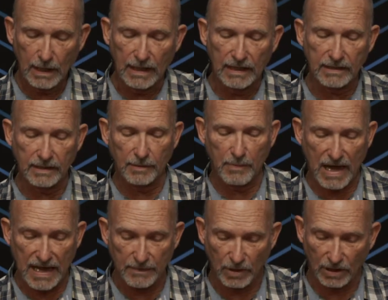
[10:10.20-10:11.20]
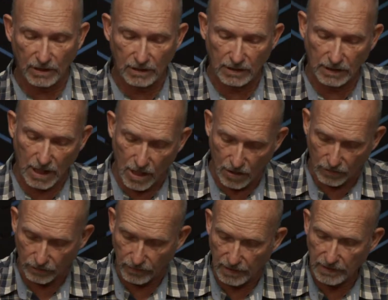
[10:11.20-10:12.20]
In the Bible
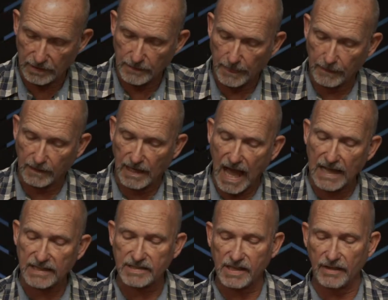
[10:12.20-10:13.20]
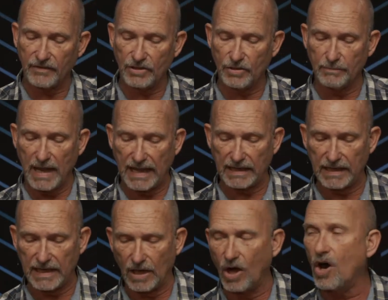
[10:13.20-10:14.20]
alone, God has given
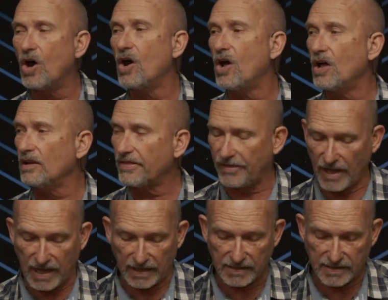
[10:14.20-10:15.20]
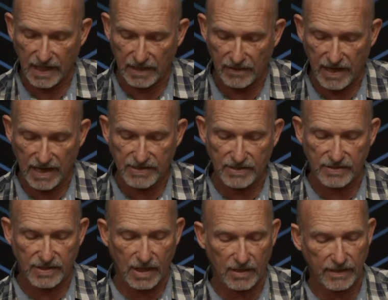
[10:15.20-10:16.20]
humanity all things that are
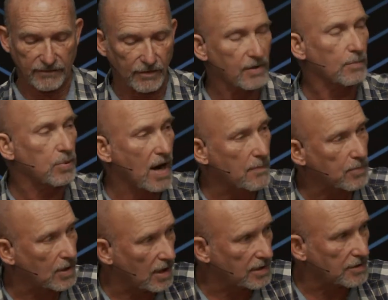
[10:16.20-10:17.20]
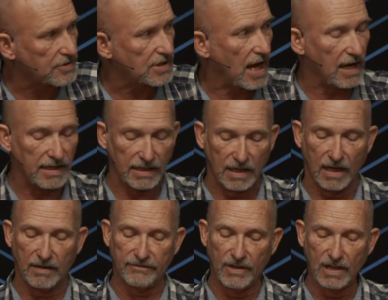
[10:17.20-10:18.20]
necessary for the proper understanding
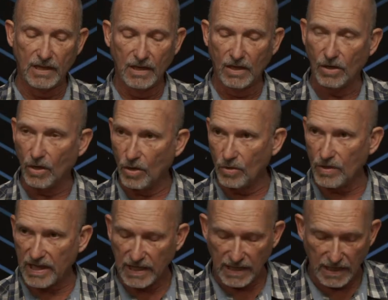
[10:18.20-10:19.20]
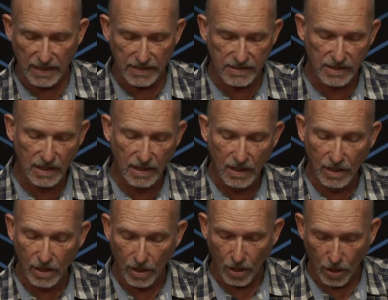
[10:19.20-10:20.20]
of who He is,
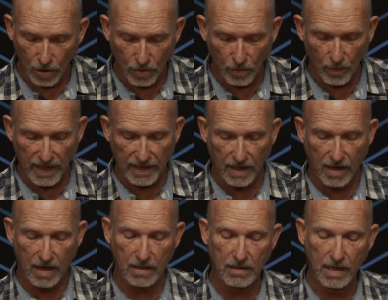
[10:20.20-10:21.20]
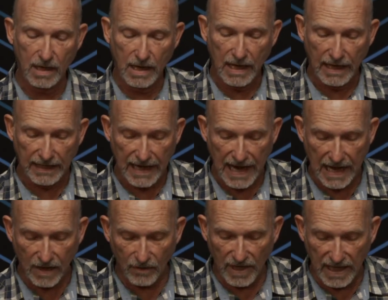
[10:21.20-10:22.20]
who we are, and
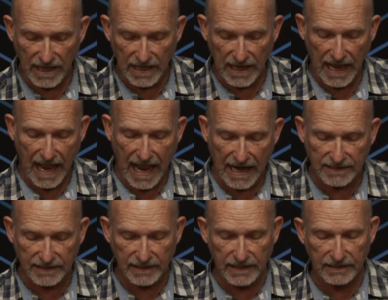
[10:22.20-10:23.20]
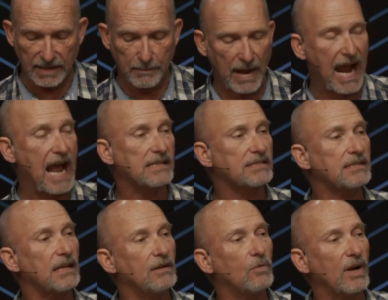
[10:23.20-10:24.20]
how He acted in the
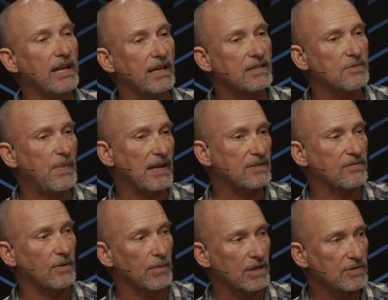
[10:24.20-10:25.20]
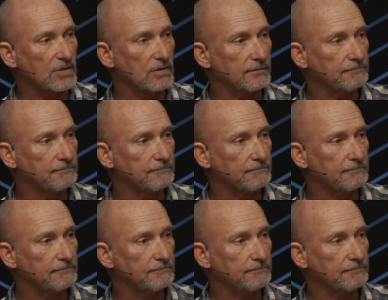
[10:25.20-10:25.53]
past and what He expects from us.